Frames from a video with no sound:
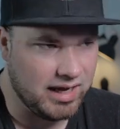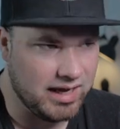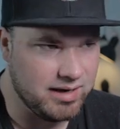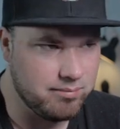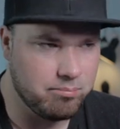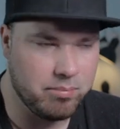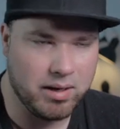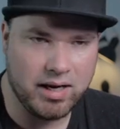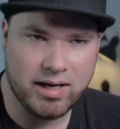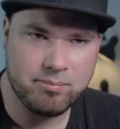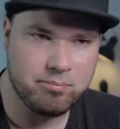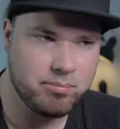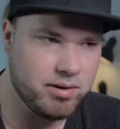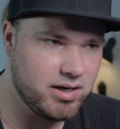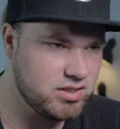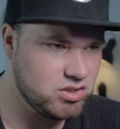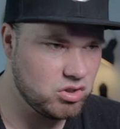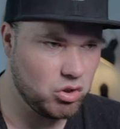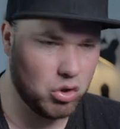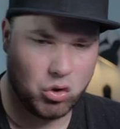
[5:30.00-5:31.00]
I
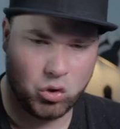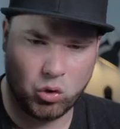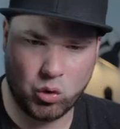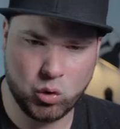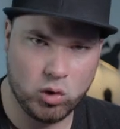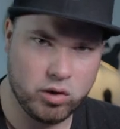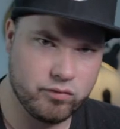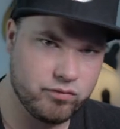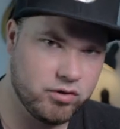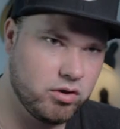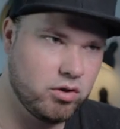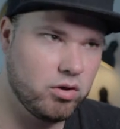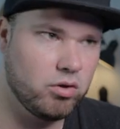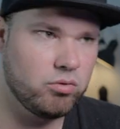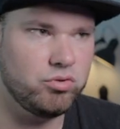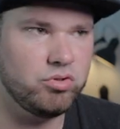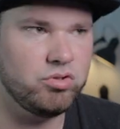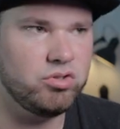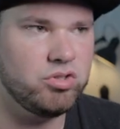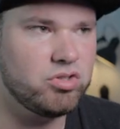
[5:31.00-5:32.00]
bypass all of the
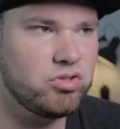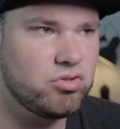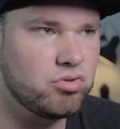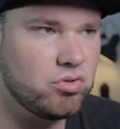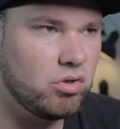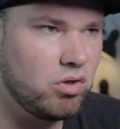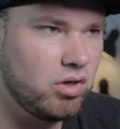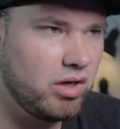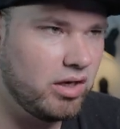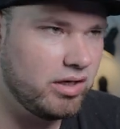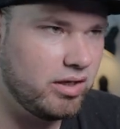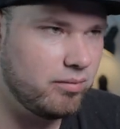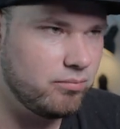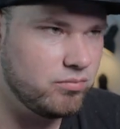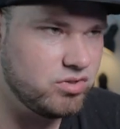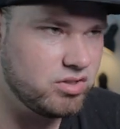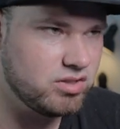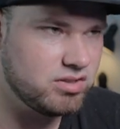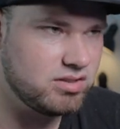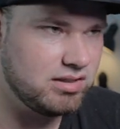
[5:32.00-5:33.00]
code you just saw, and
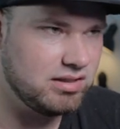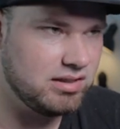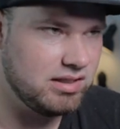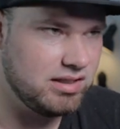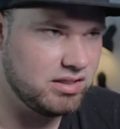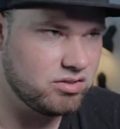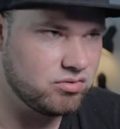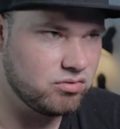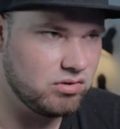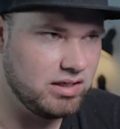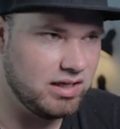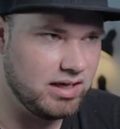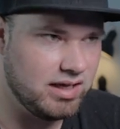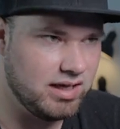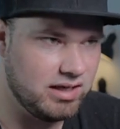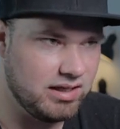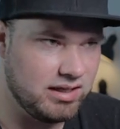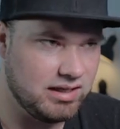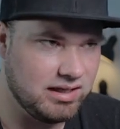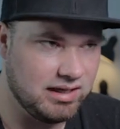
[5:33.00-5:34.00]
I'm just literally
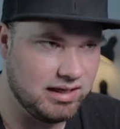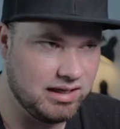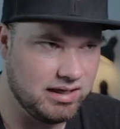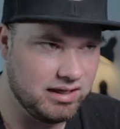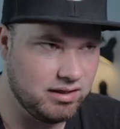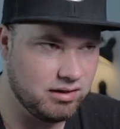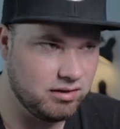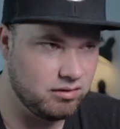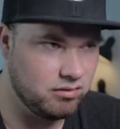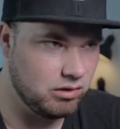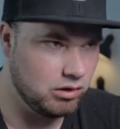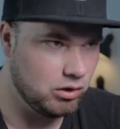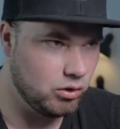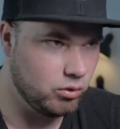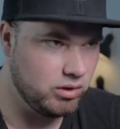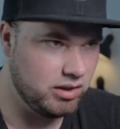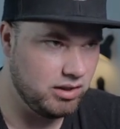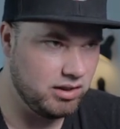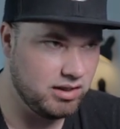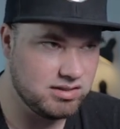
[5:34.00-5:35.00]
adding
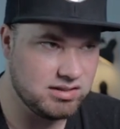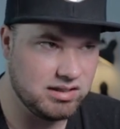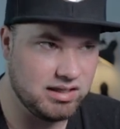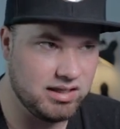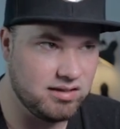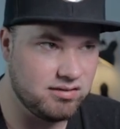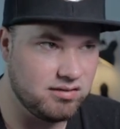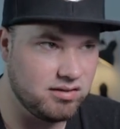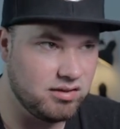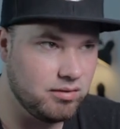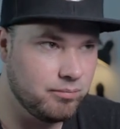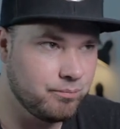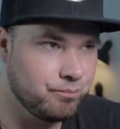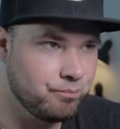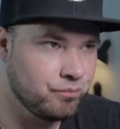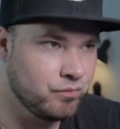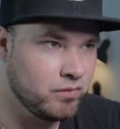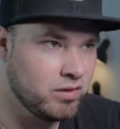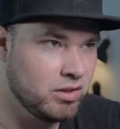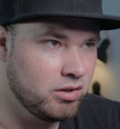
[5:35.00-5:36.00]
loading is lazy.
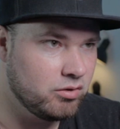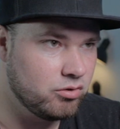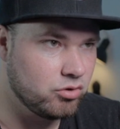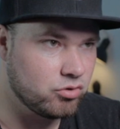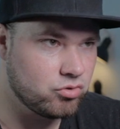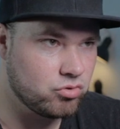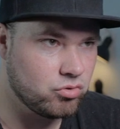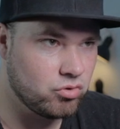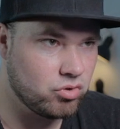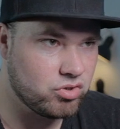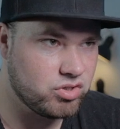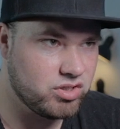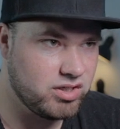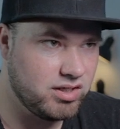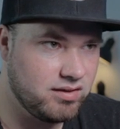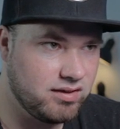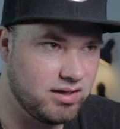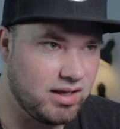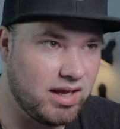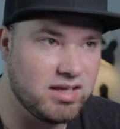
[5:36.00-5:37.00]
The source
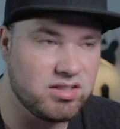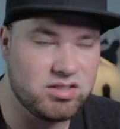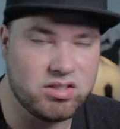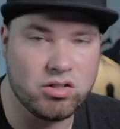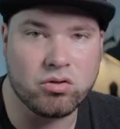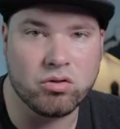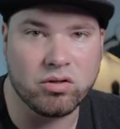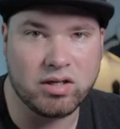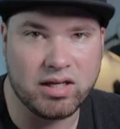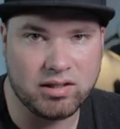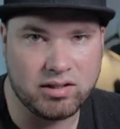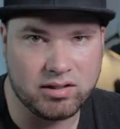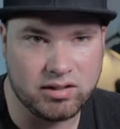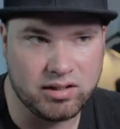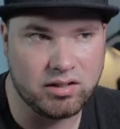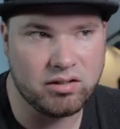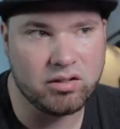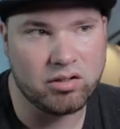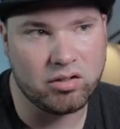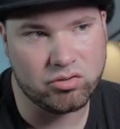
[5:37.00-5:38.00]
set, I still
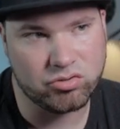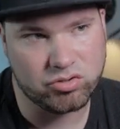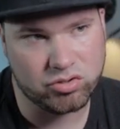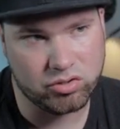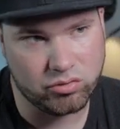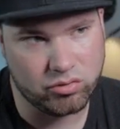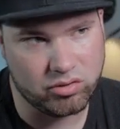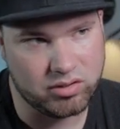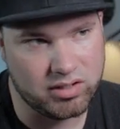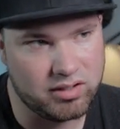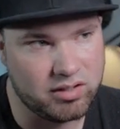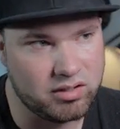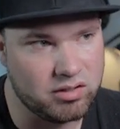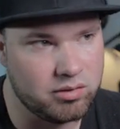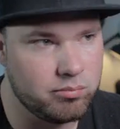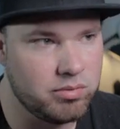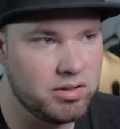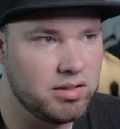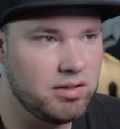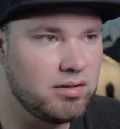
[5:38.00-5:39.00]
concatenate. I'll show you that in
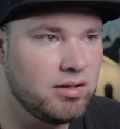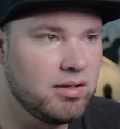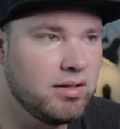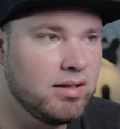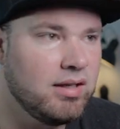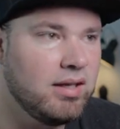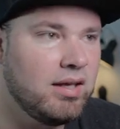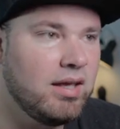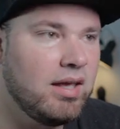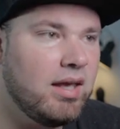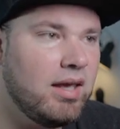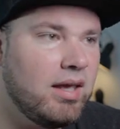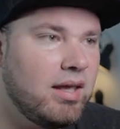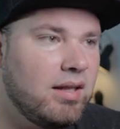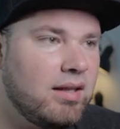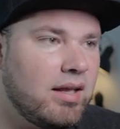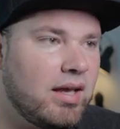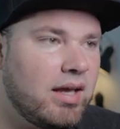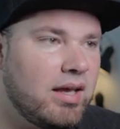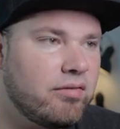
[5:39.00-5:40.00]
a bit.
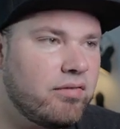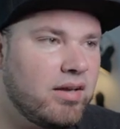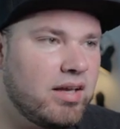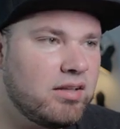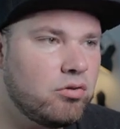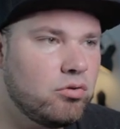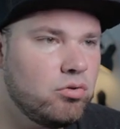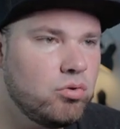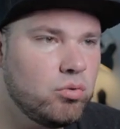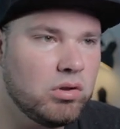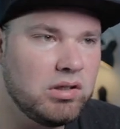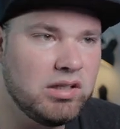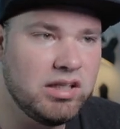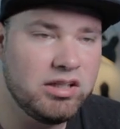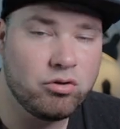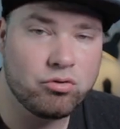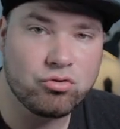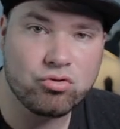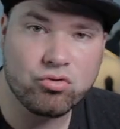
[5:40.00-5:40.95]
And I've had to do a little